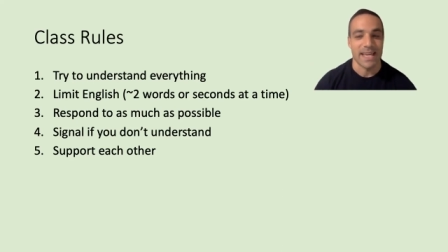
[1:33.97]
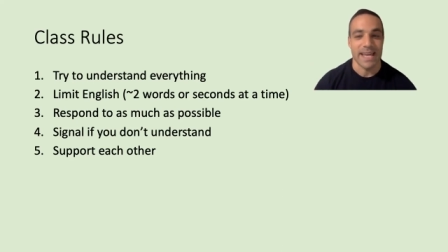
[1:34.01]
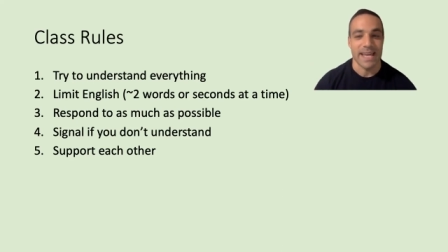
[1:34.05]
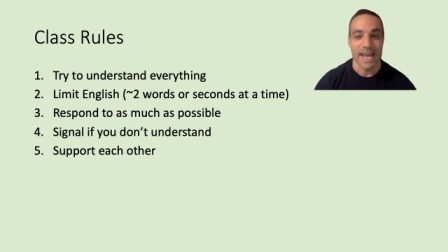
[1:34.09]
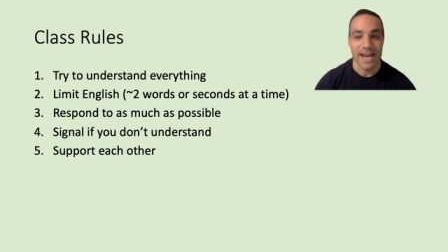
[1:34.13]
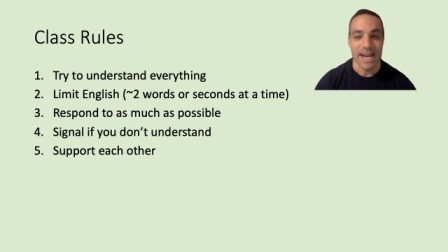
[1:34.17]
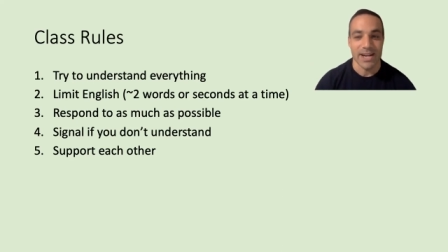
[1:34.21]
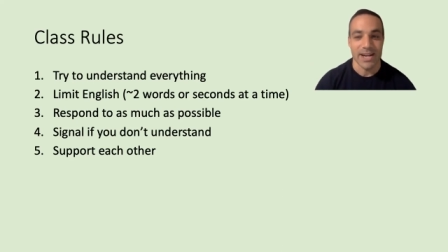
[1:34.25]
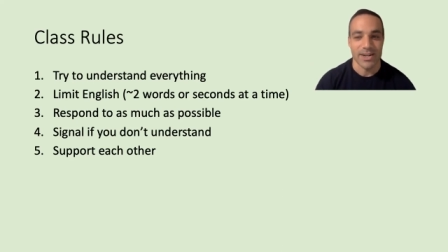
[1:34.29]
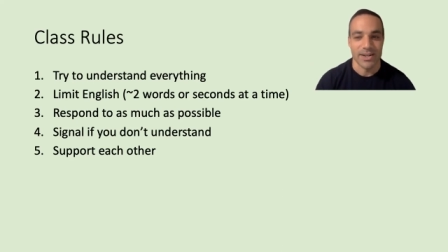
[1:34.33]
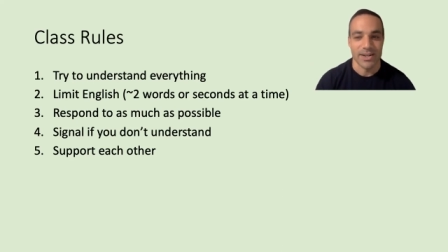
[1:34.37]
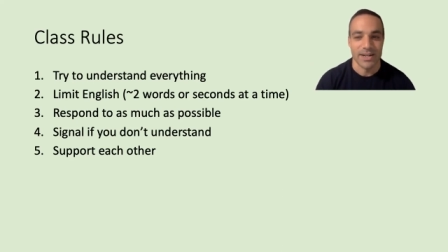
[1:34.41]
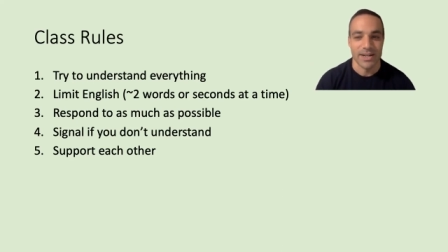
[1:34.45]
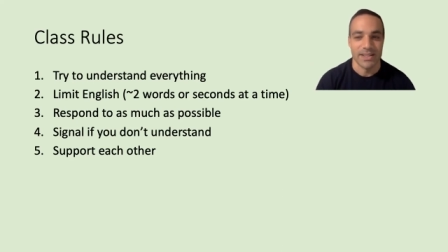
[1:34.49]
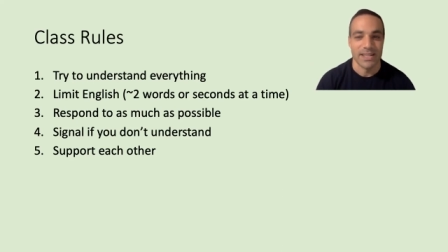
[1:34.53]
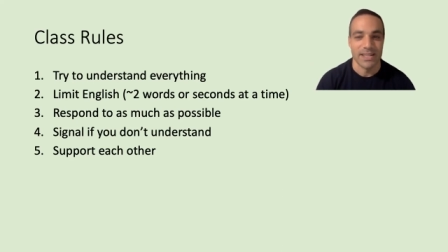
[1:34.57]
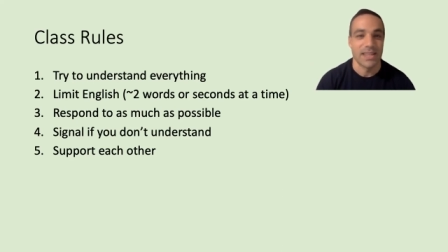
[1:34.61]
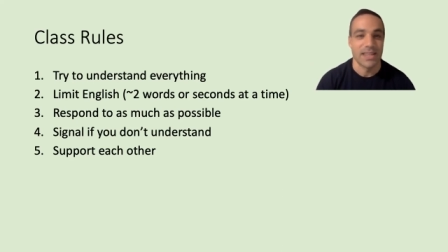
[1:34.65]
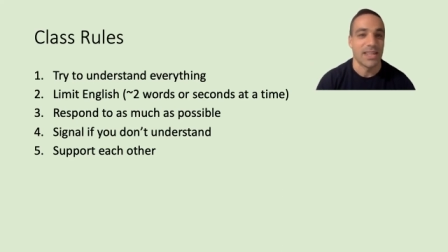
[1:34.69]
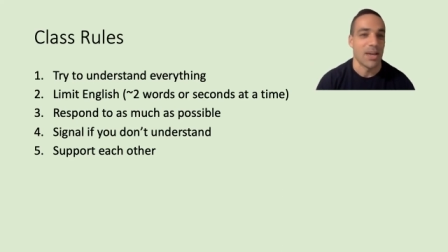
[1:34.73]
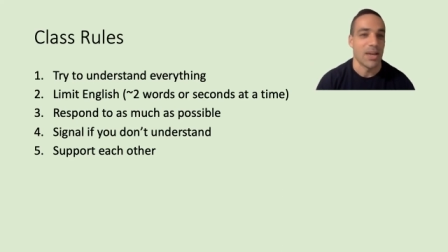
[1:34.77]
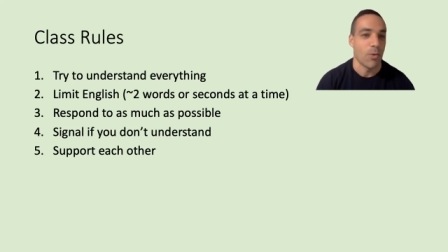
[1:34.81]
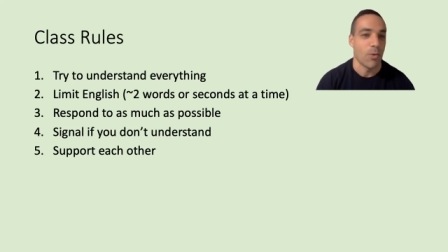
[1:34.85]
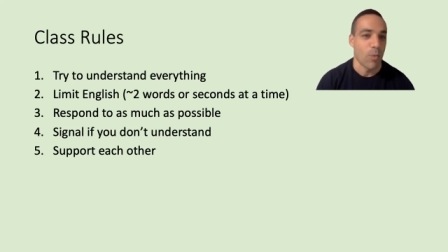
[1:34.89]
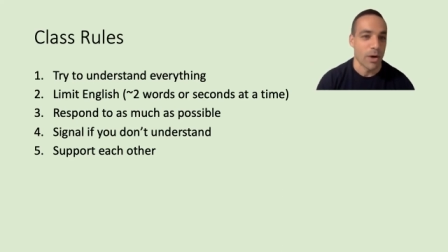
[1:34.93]
care and
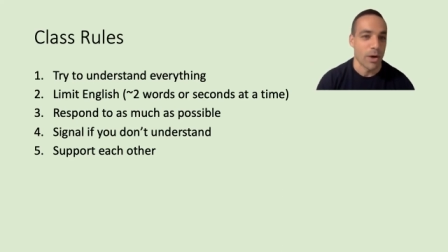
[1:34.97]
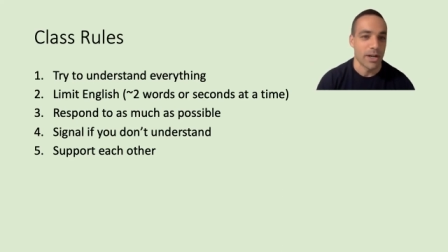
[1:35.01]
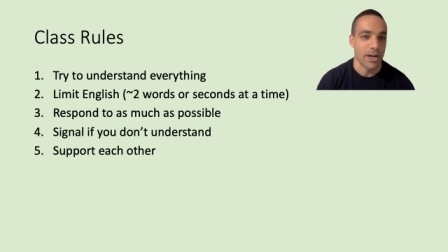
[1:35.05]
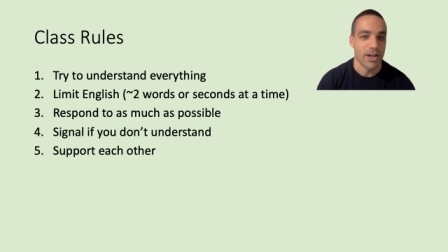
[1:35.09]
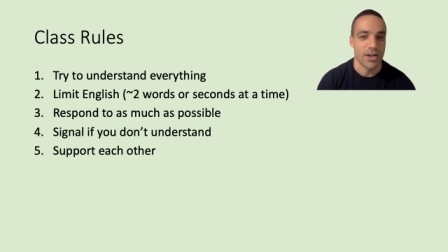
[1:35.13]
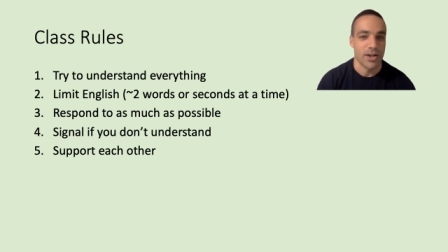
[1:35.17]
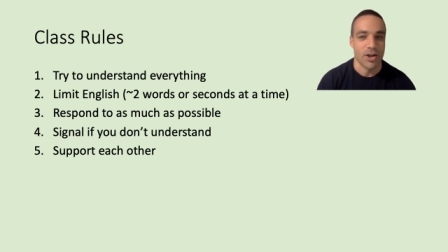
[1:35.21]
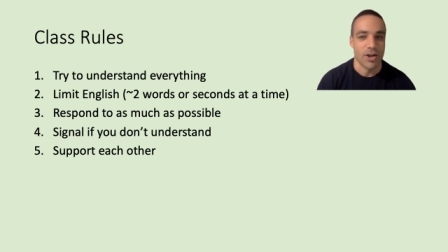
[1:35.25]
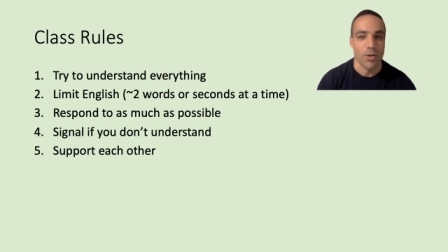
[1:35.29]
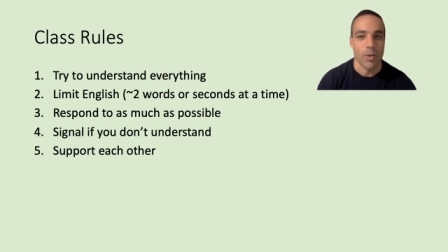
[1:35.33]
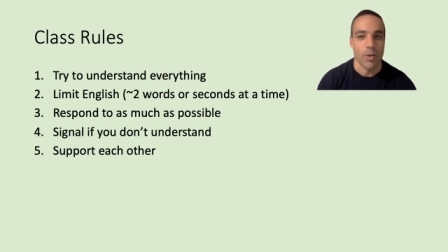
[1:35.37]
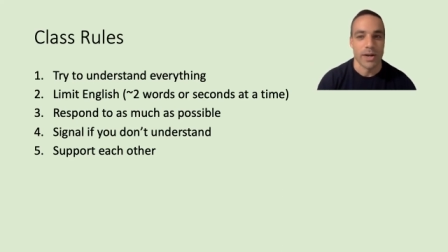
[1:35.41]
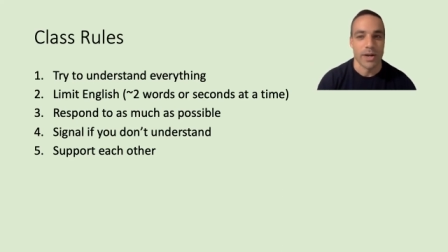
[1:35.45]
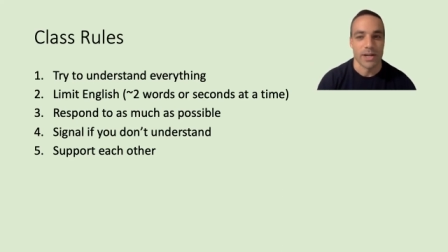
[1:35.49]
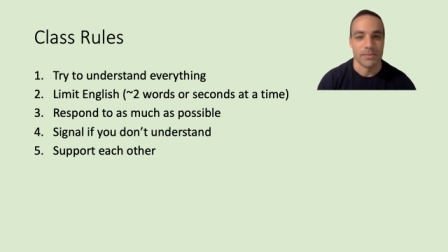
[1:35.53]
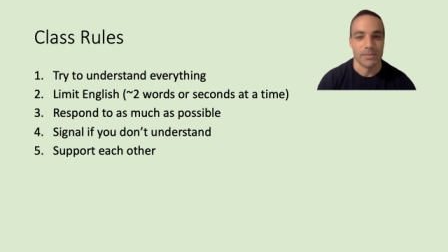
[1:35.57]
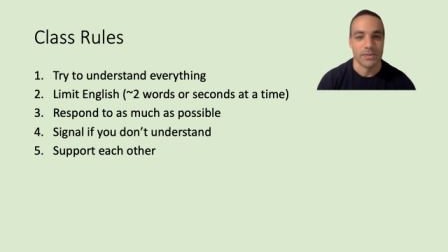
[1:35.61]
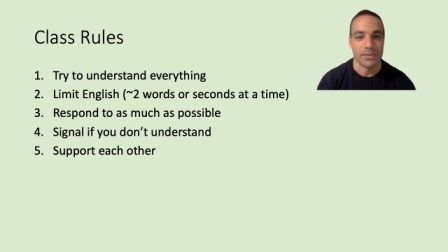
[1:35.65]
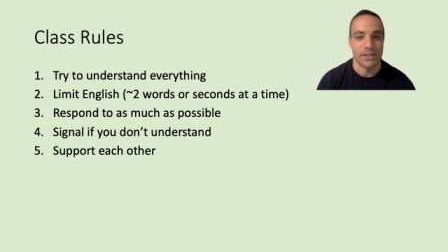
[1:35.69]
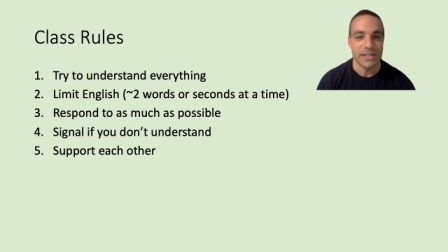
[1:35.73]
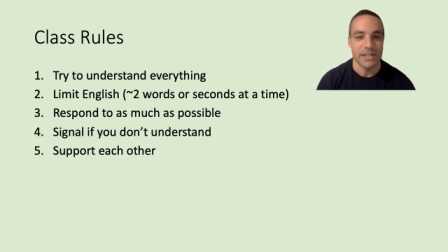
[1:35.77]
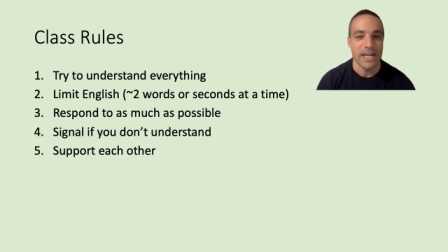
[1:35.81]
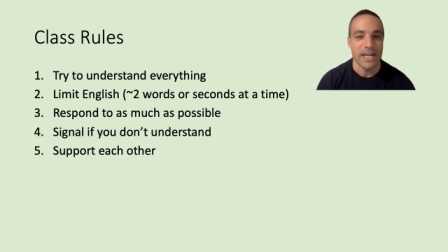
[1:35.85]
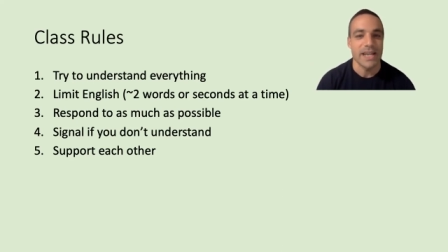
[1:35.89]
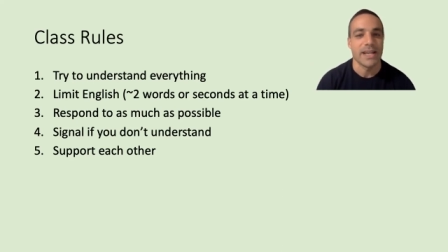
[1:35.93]
that they want to know what I'm
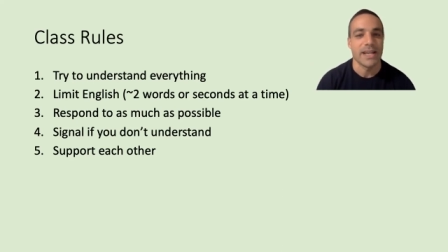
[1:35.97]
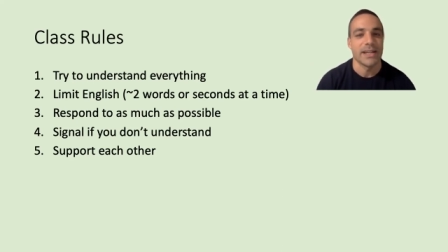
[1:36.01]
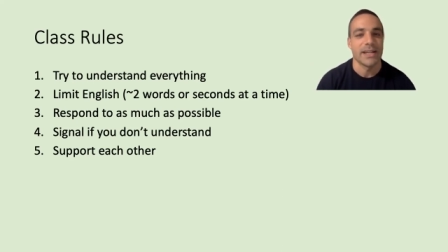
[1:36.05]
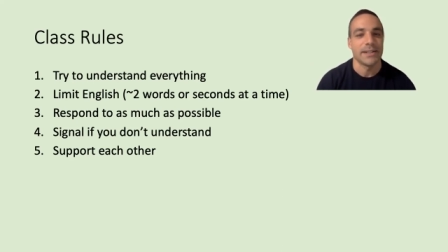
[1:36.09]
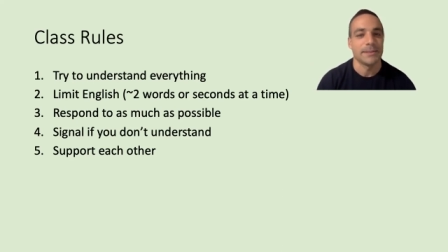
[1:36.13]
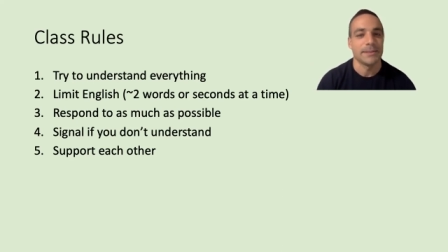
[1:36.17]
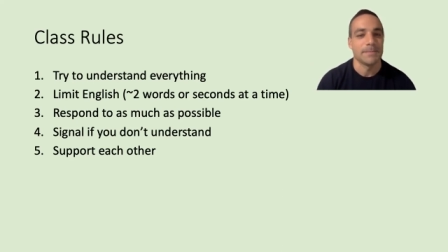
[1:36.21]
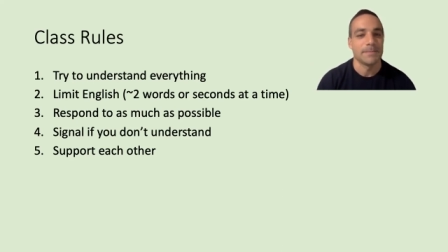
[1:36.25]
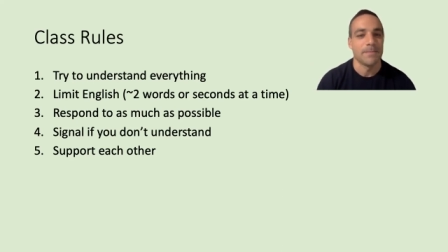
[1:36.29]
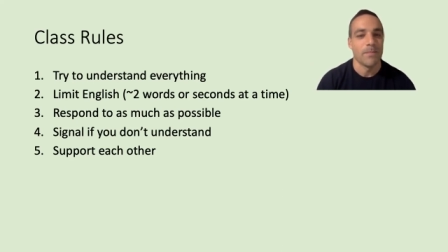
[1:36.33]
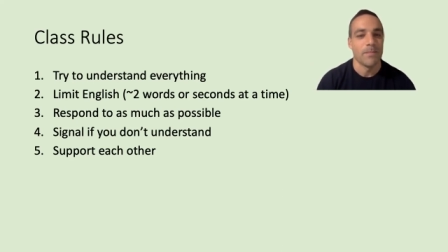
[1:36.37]
saying.